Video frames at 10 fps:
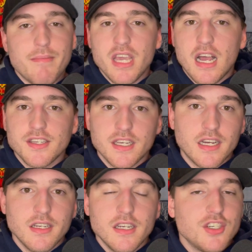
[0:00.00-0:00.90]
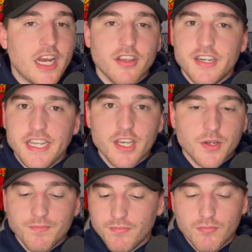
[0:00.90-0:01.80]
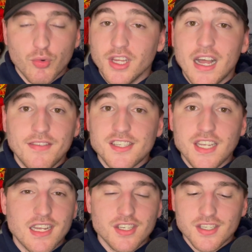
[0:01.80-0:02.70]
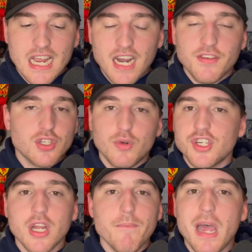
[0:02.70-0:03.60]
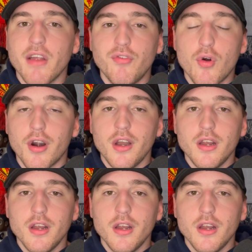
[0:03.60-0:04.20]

Miazga, Jalen Neal. Would love to see that. Just kind of a switched up back four.